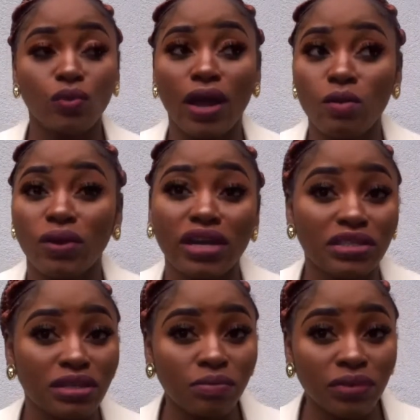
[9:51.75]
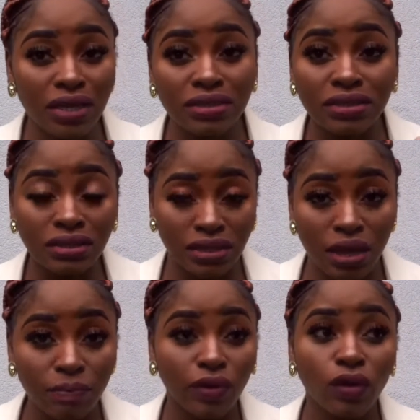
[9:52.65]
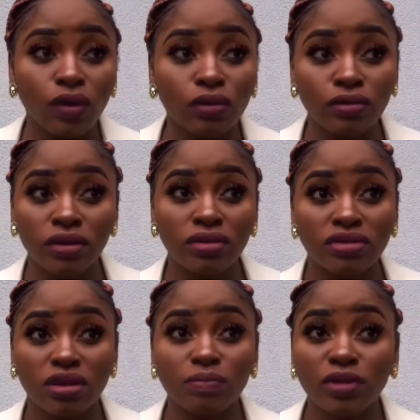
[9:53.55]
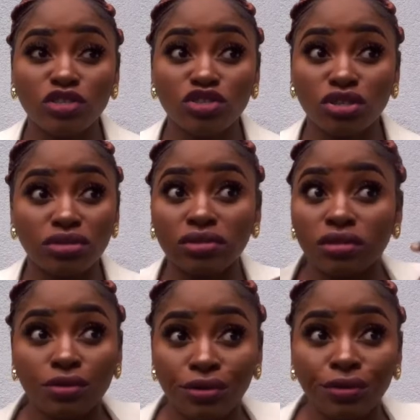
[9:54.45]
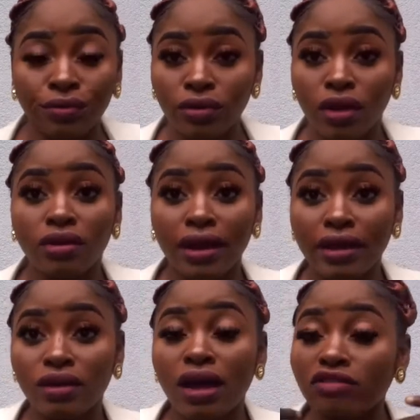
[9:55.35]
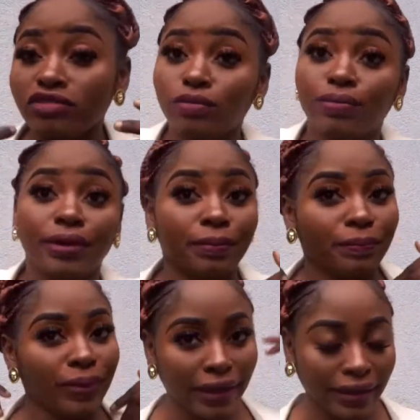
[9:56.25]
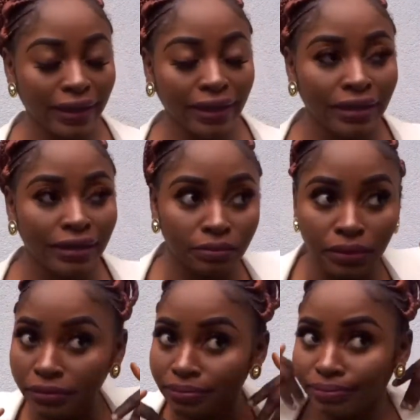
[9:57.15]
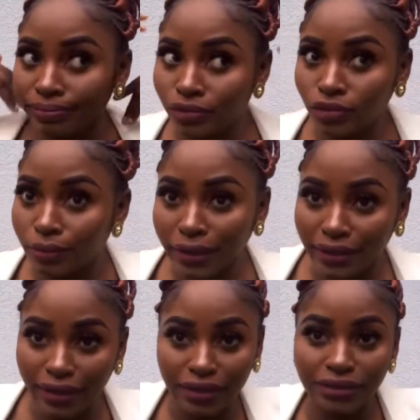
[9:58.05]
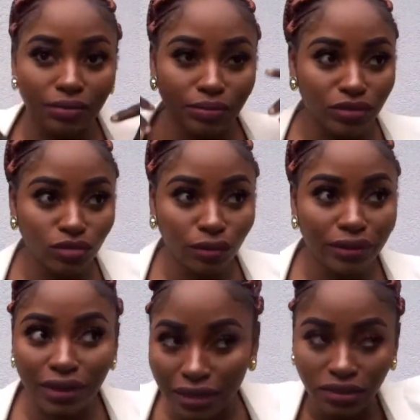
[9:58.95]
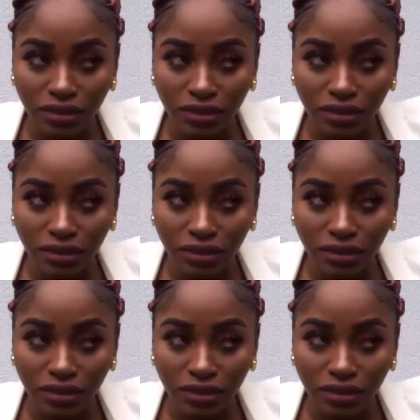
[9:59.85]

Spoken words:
I wanted something simple, something to just, that I don't have to be packing and be doing this and be doing that,